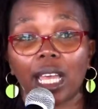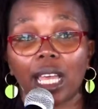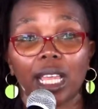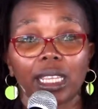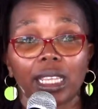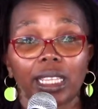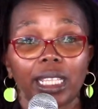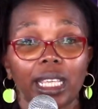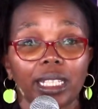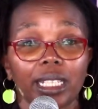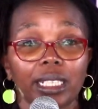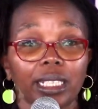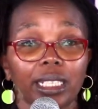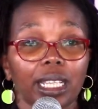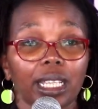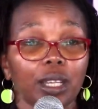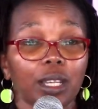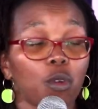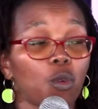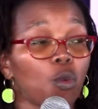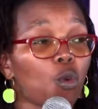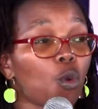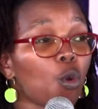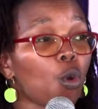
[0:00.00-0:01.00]
then
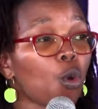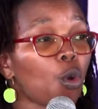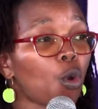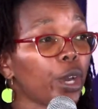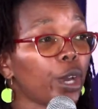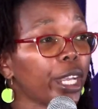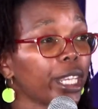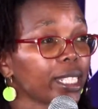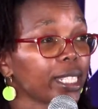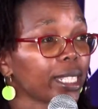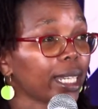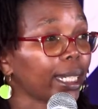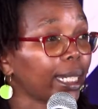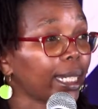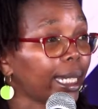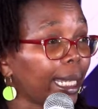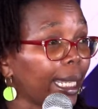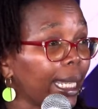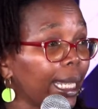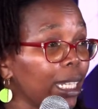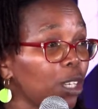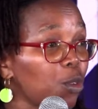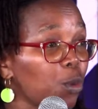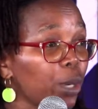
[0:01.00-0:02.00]
who is a
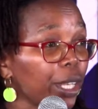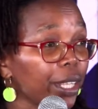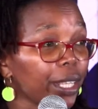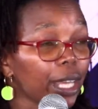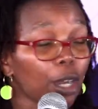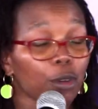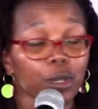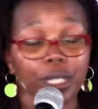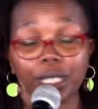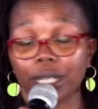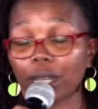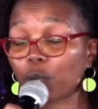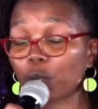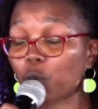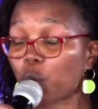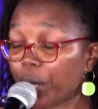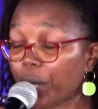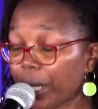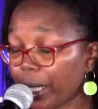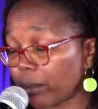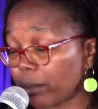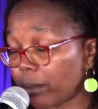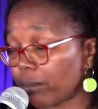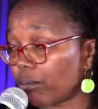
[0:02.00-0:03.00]
king without a
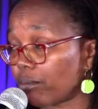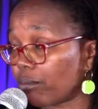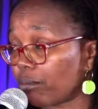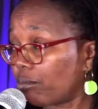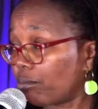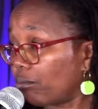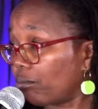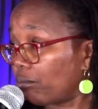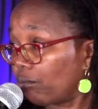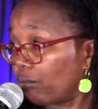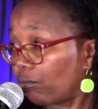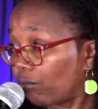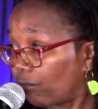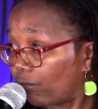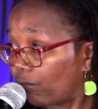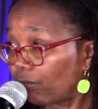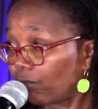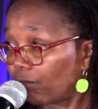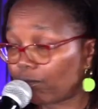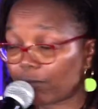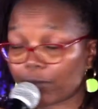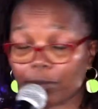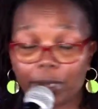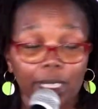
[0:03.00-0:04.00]
queen?
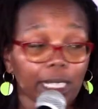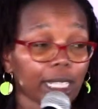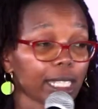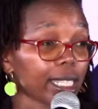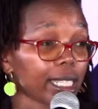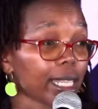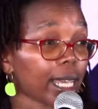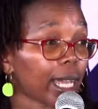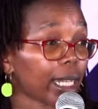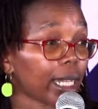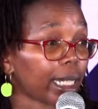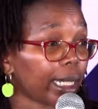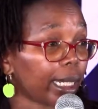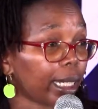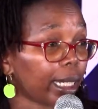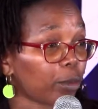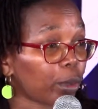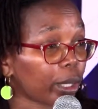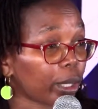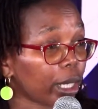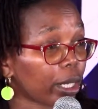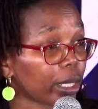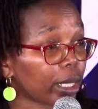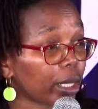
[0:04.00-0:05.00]
Is there a king
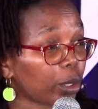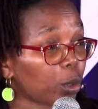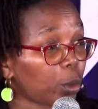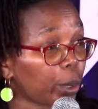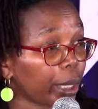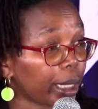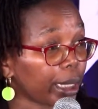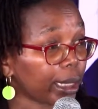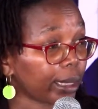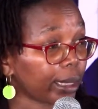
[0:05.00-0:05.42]
without a queen?